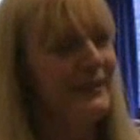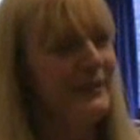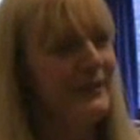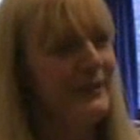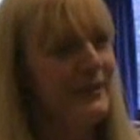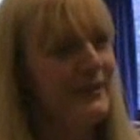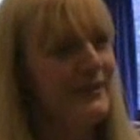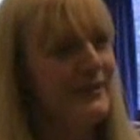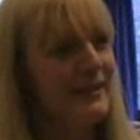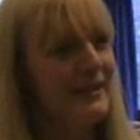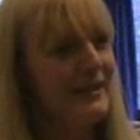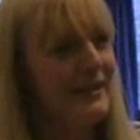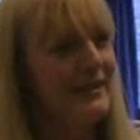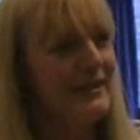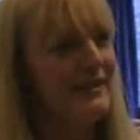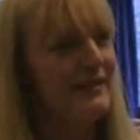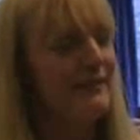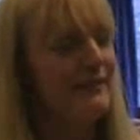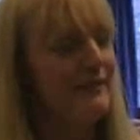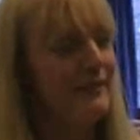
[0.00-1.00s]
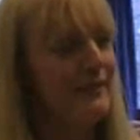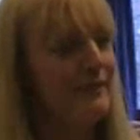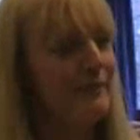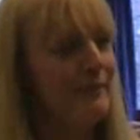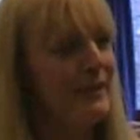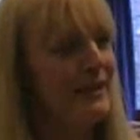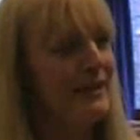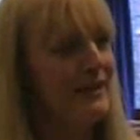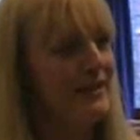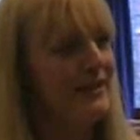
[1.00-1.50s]
all those kinds
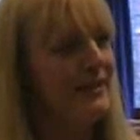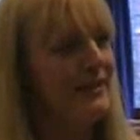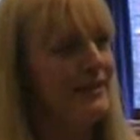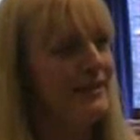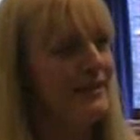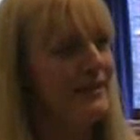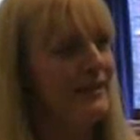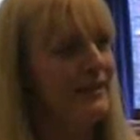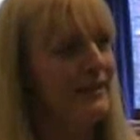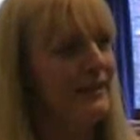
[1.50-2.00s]
of pictures.